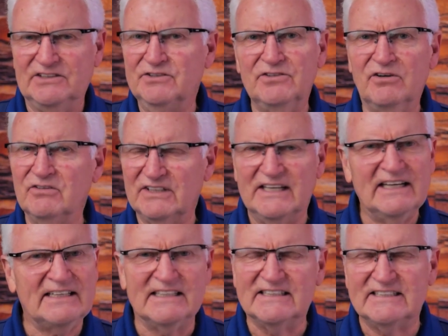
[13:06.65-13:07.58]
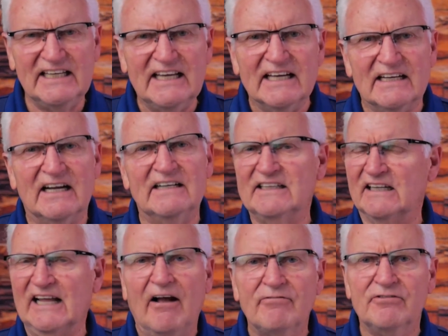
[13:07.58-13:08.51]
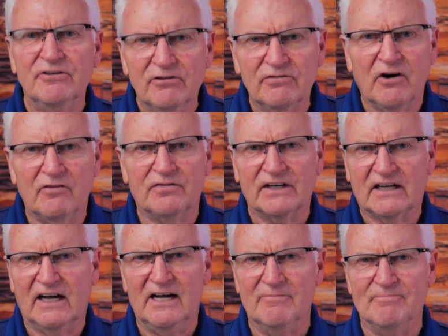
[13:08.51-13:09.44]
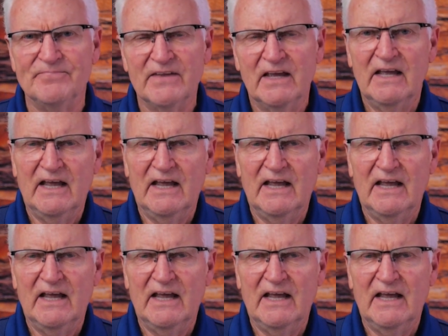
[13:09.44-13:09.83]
you don't get to see it until after you've overcome.